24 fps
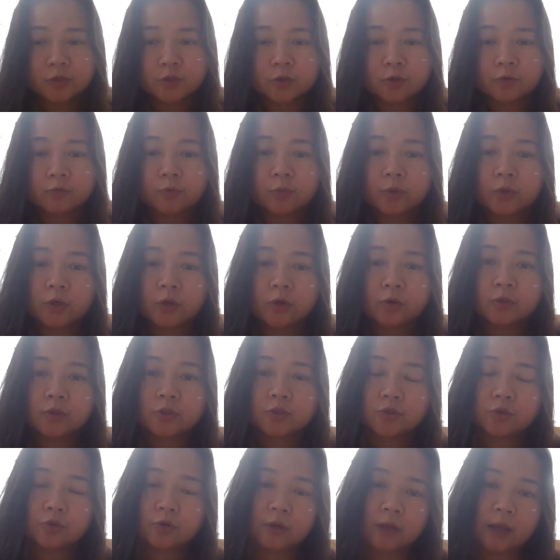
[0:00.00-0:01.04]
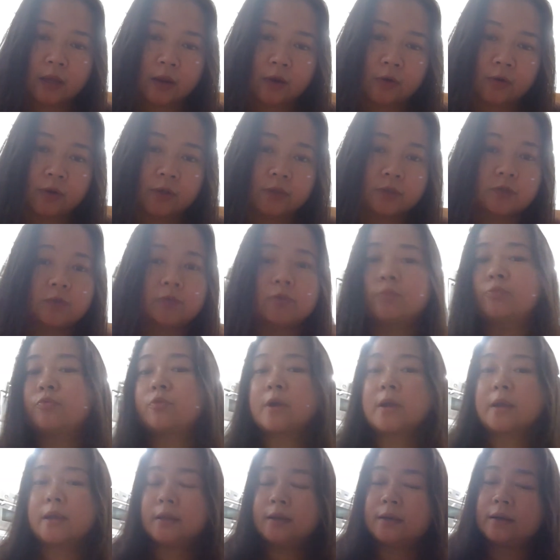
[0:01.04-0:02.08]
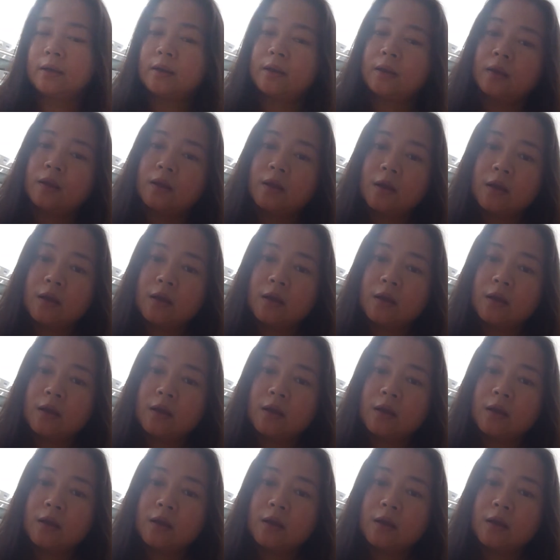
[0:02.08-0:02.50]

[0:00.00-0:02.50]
So if we know that certain areas of the brain